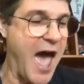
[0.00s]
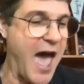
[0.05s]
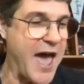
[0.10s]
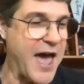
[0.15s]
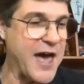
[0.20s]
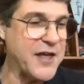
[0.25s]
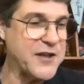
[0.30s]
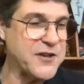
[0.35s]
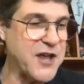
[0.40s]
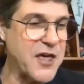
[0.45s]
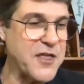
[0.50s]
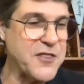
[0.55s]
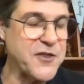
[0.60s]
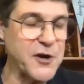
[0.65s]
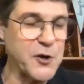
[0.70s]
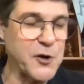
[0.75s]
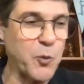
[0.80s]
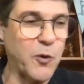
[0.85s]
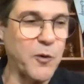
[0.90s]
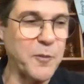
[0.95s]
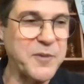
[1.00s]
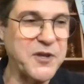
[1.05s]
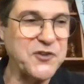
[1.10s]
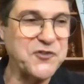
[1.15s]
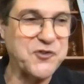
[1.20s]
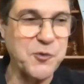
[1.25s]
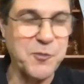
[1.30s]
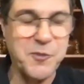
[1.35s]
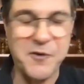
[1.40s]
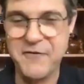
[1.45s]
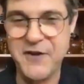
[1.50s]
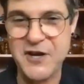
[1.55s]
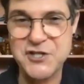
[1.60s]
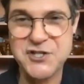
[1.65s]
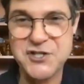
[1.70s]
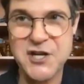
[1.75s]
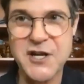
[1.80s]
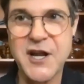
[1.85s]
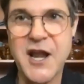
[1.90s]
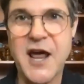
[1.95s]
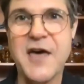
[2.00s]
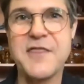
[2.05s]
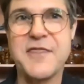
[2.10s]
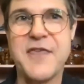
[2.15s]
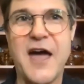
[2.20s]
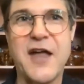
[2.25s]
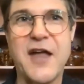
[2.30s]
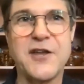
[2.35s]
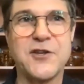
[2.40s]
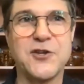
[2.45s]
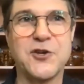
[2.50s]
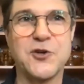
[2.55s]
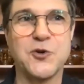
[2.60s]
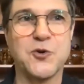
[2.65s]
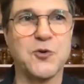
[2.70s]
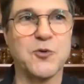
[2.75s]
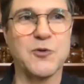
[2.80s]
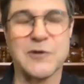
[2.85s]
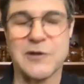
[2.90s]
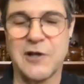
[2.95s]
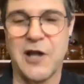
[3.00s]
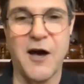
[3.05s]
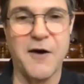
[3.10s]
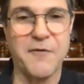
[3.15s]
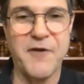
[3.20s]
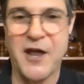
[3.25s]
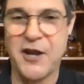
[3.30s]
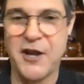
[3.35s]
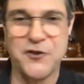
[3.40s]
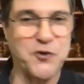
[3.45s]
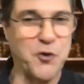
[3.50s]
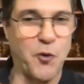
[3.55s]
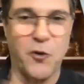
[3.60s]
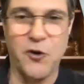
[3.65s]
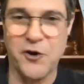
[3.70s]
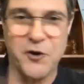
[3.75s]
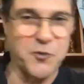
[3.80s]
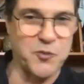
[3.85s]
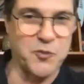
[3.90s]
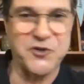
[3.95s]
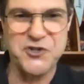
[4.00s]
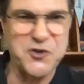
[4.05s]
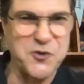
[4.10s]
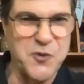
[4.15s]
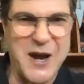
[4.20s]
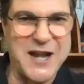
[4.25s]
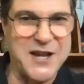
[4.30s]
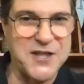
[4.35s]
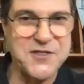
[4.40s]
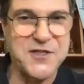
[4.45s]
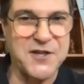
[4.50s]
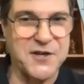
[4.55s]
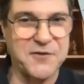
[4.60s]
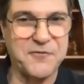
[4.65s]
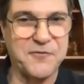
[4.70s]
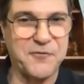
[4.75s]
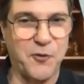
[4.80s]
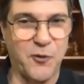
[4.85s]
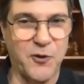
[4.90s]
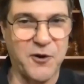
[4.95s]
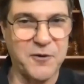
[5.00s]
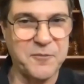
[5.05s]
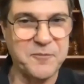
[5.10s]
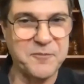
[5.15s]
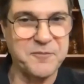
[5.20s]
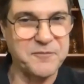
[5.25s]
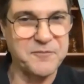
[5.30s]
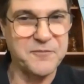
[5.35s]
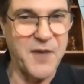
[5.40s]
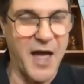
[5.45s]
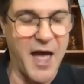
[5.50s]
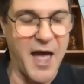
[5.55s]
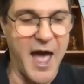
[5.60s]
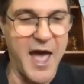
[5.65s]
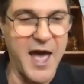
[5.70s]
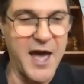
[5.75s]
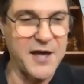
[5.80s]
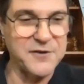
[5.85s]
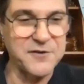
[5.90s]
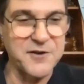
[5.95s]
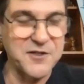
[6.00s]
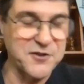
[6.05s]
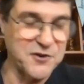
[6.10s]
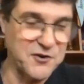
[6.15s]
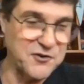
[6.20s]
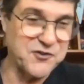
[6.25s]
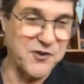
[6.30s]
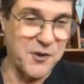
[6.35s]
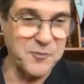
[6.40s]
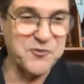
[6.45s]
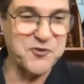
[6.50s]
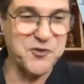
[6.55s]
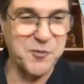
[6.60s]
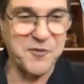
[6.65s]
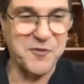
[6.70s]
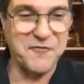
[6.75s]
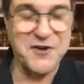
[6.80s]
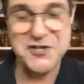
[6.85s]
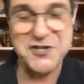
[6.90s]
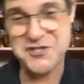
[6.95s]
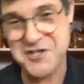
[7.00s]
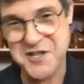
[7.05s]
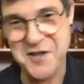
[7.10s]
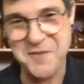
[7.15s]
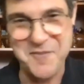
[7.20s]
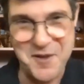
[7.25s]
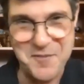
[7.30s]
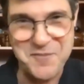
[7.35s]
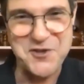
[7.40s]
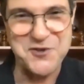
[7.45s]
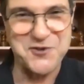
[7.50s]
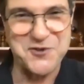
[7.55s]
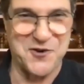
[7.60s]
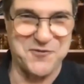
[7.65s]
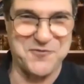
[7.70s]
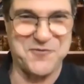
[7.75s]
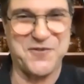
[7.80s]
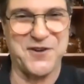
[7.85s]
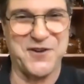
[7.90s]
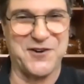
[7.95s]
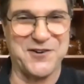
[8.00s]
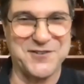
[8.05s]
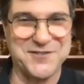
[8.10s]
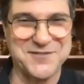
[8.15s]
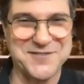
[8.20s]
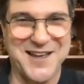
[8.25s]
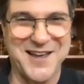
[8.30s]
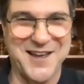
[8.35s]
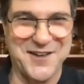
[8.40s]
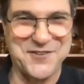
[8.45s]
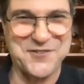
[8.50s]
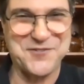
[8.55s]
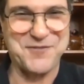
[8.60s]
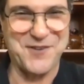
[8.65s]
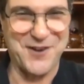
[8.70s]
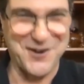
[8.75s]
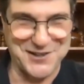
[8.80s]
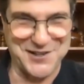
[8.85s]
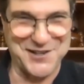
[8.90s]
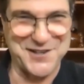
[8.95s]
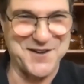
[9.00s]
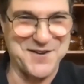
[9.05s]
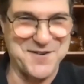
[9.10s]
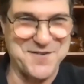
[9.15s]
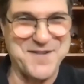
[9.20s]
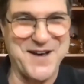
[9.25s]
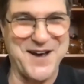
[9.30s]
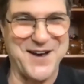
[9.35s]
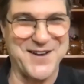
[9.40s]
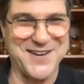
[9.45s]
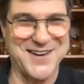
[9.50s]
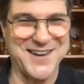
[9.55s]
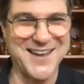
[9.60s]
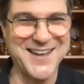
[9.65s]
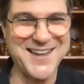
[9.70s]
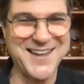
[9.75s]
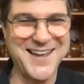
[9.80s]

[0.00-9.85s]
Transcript: And there will be supervision that you love and adore and would do anything for. And there's some supervision that maybe you don't feel as fondly about.